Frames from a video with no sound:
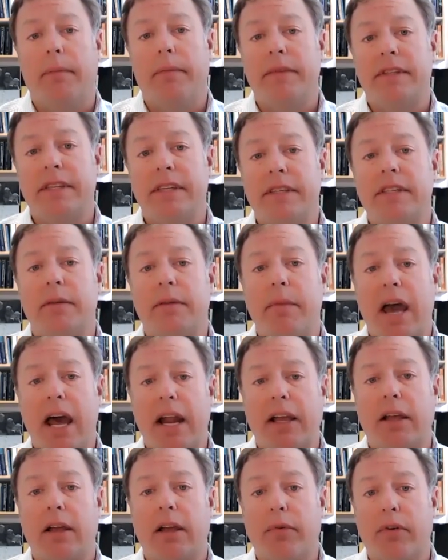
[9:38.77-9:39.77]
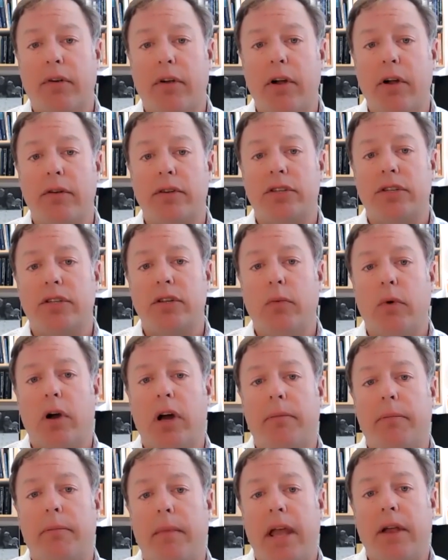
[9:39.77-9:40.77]
systematic approach to
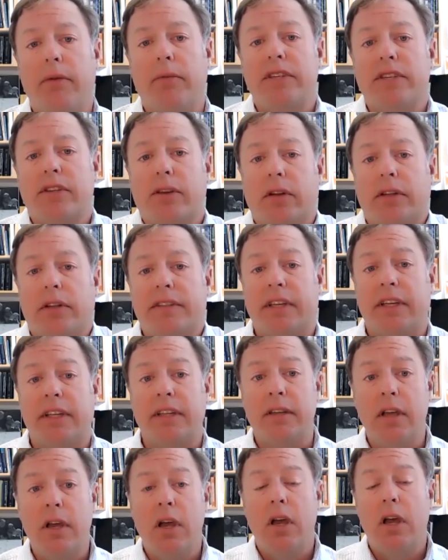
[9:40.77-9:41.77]
what may result in